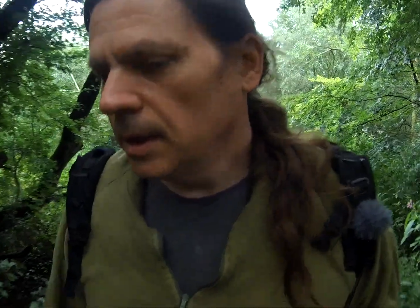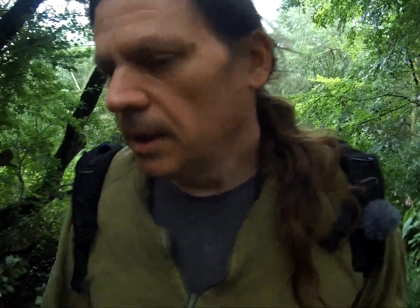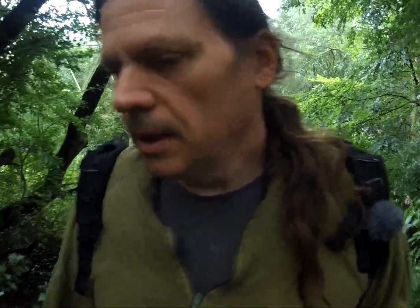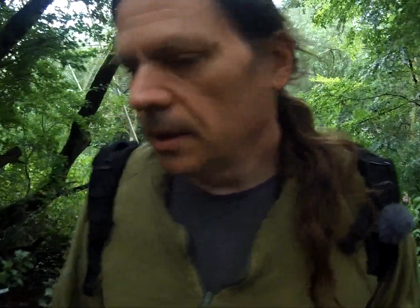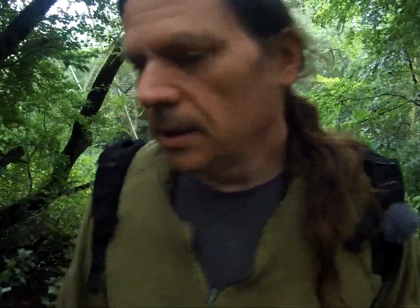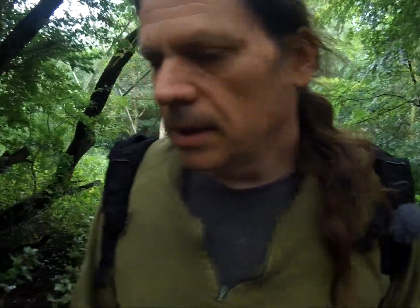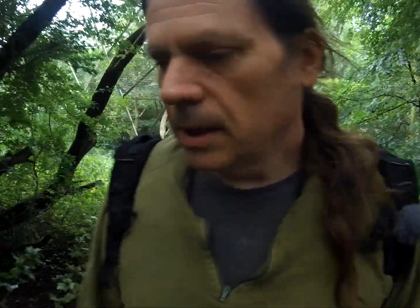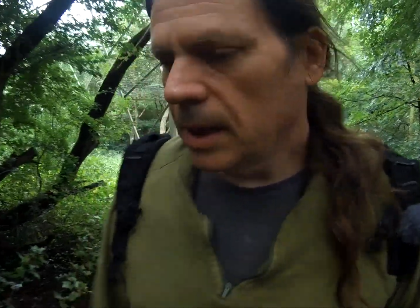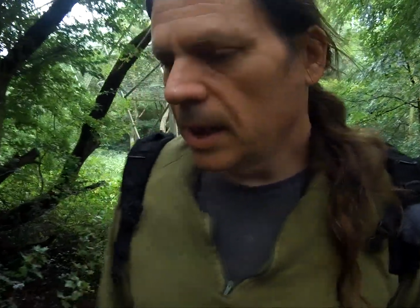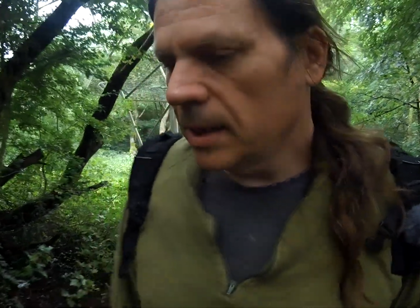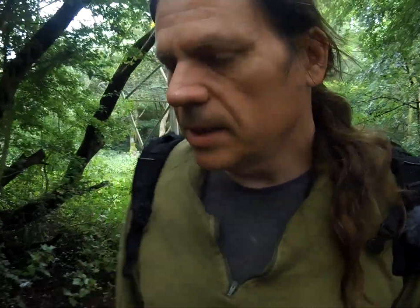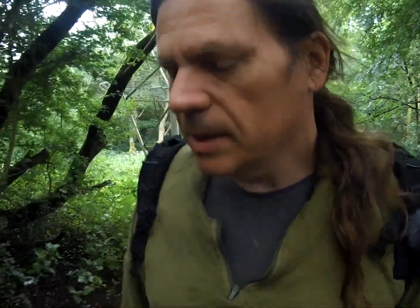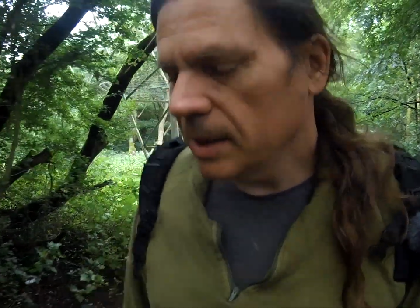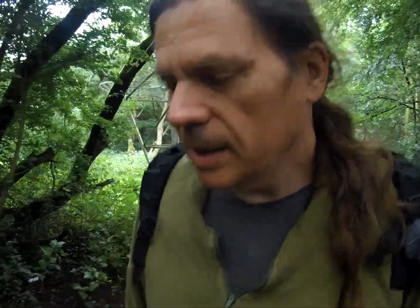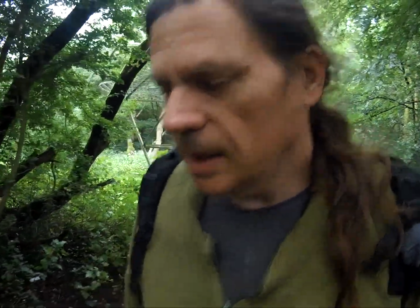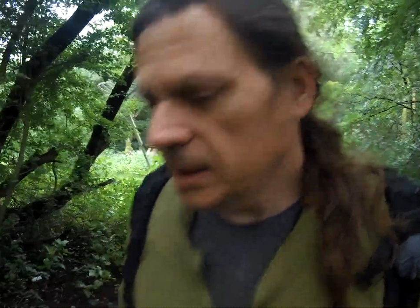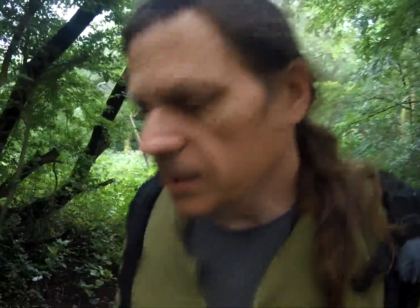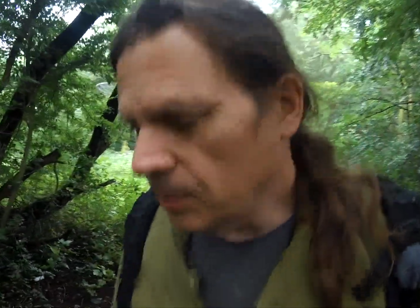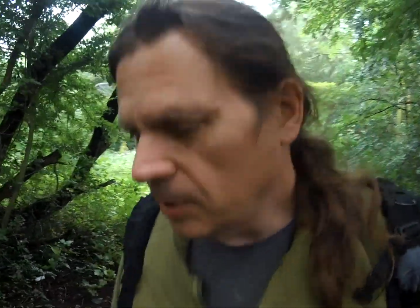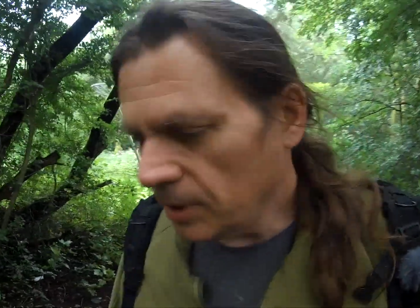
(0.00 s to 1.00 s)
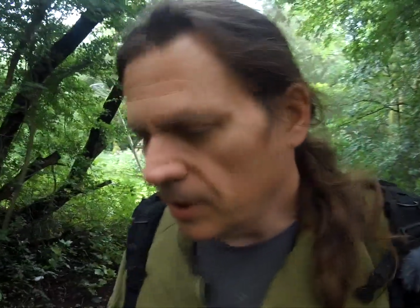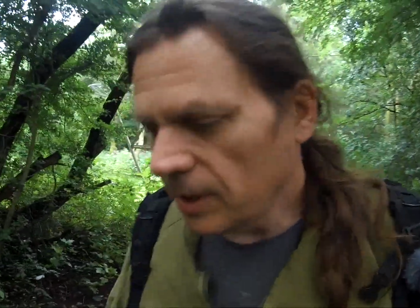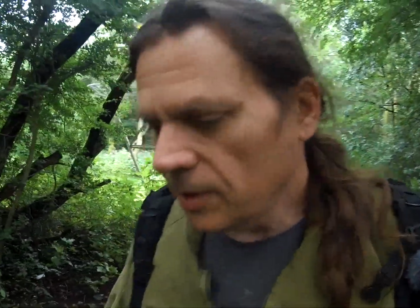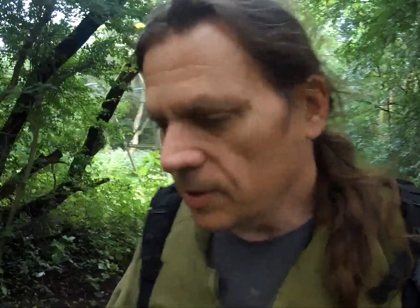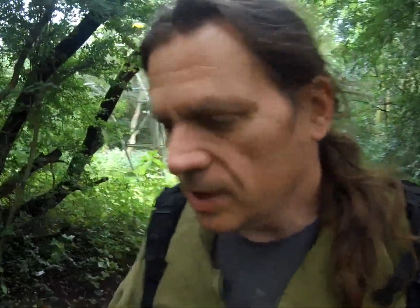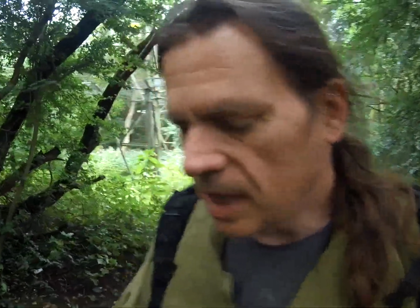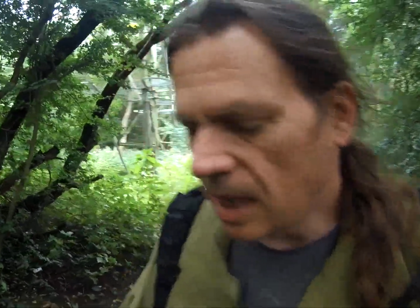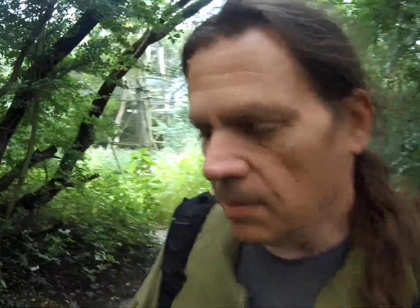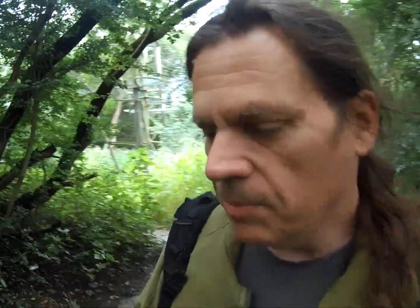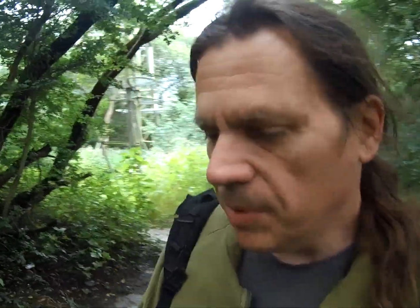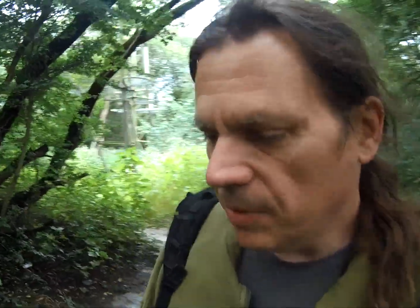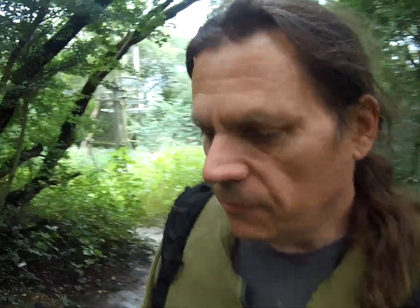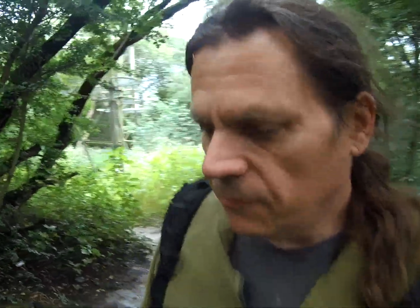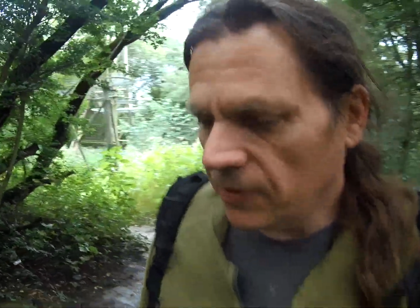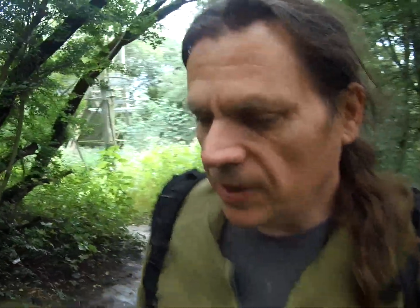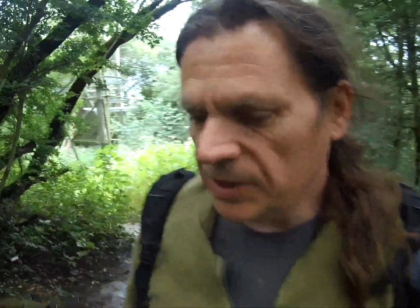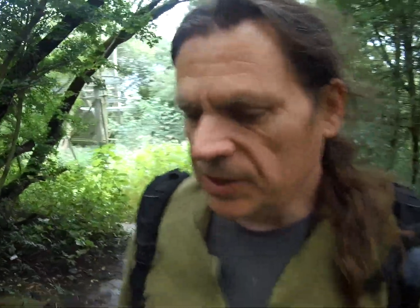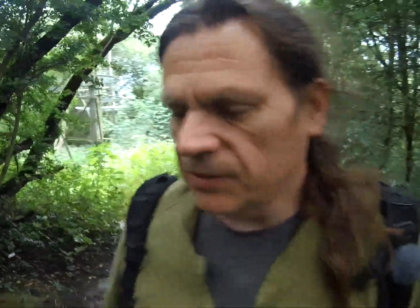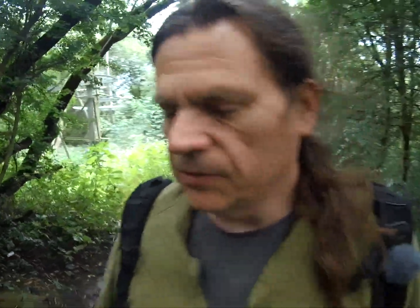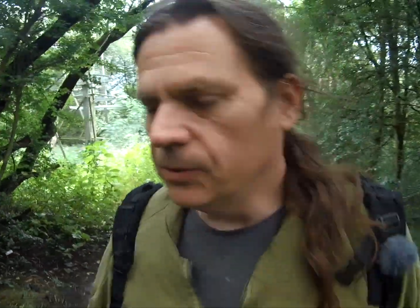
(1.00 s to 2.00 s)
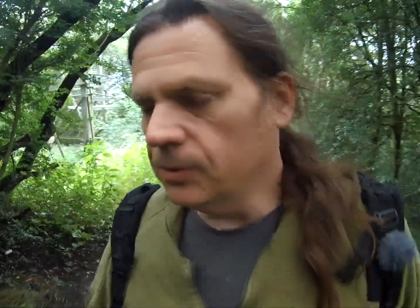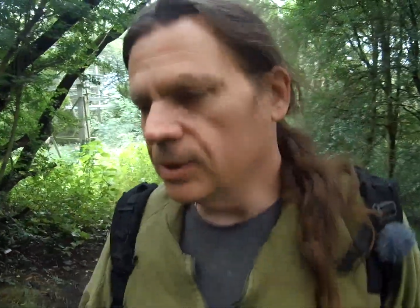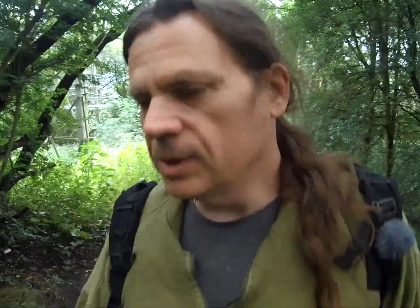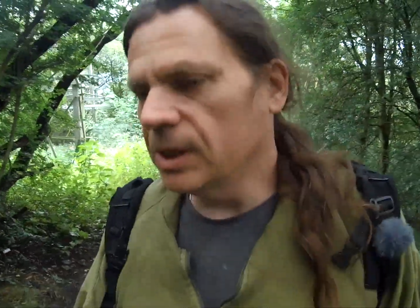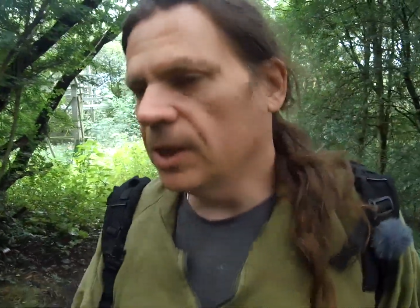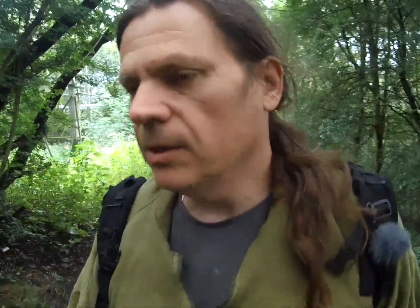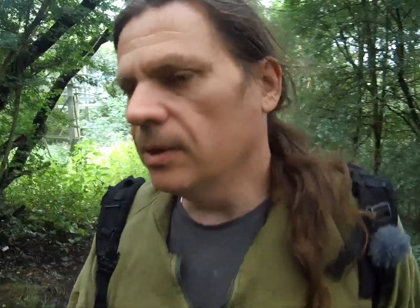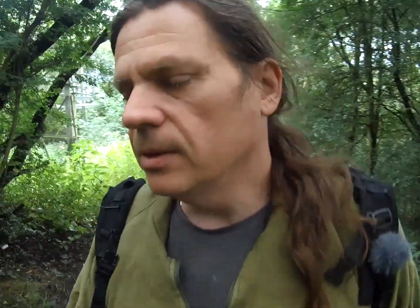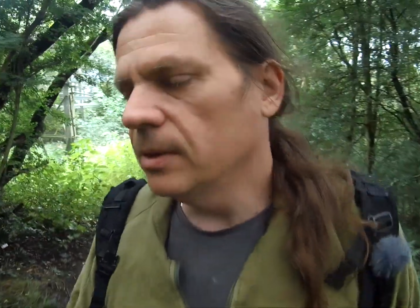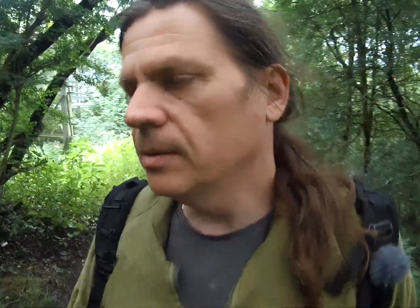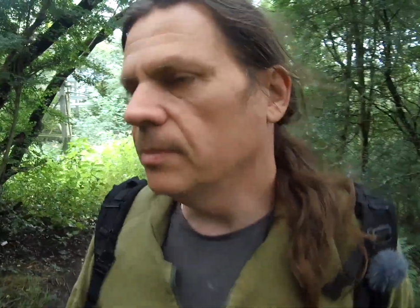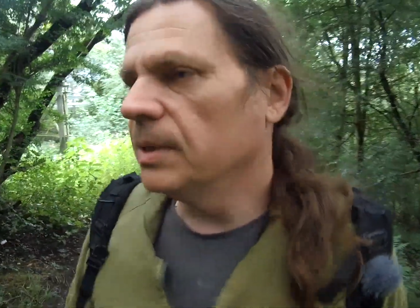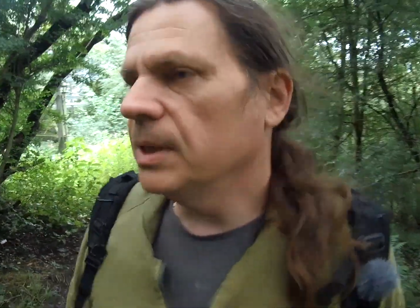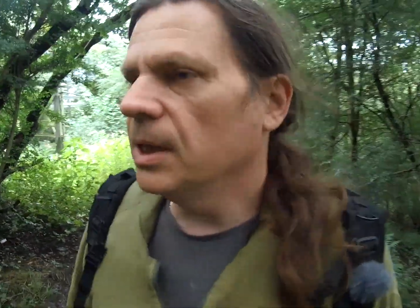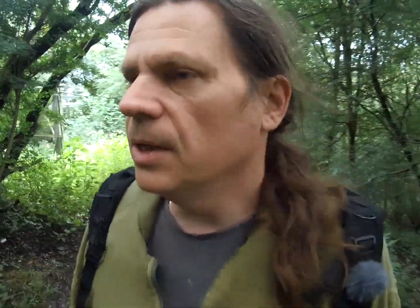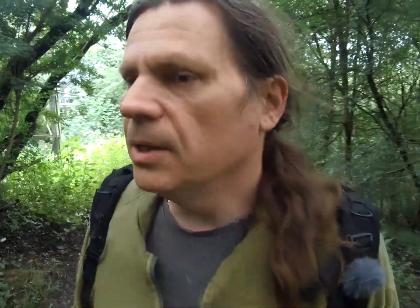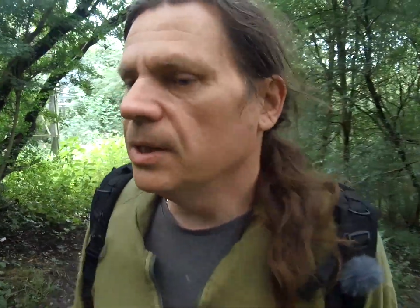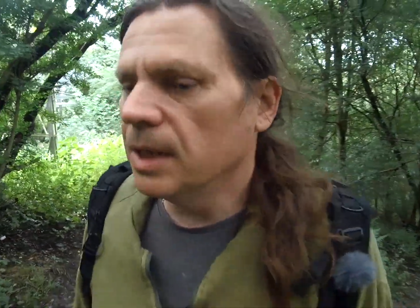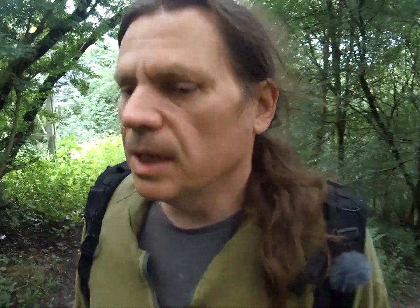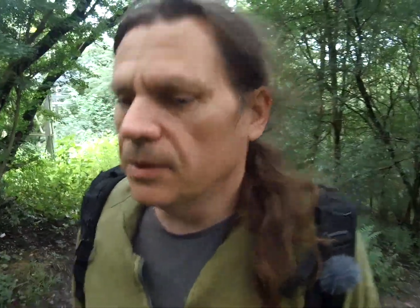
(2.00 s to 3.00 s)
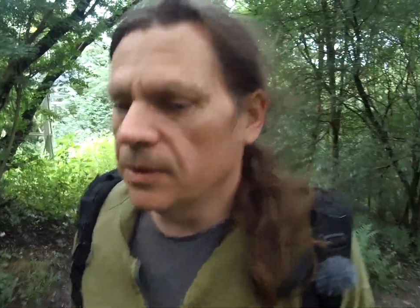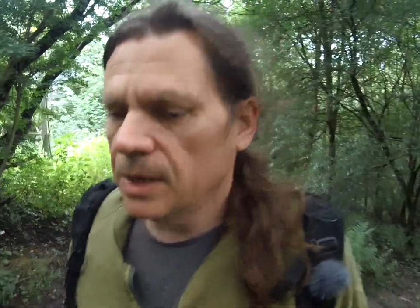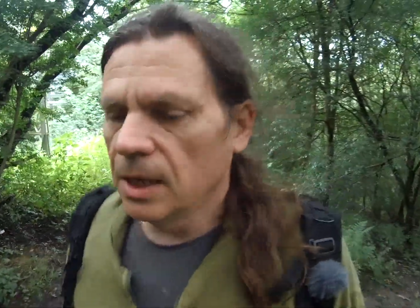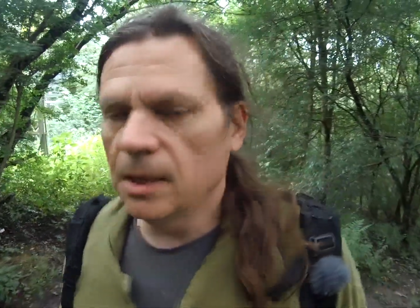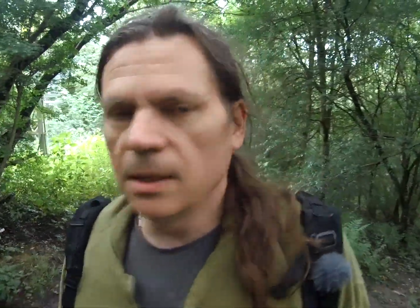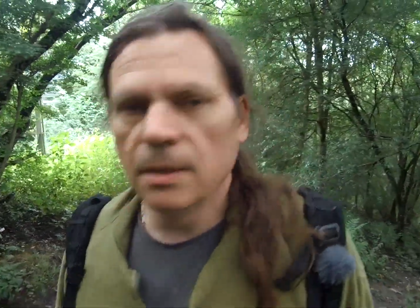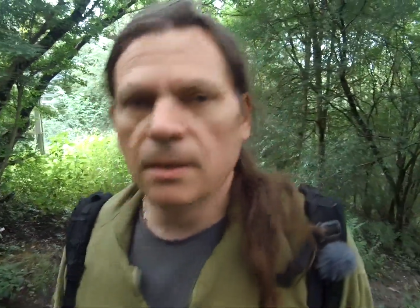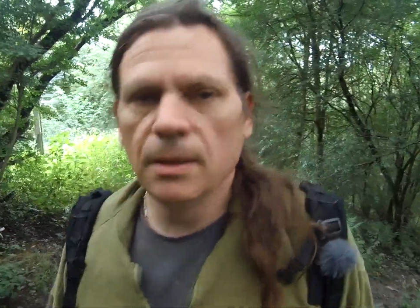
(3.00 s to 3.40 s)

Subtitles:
So yeah, so that's one of those camping festivals. So you're going down there.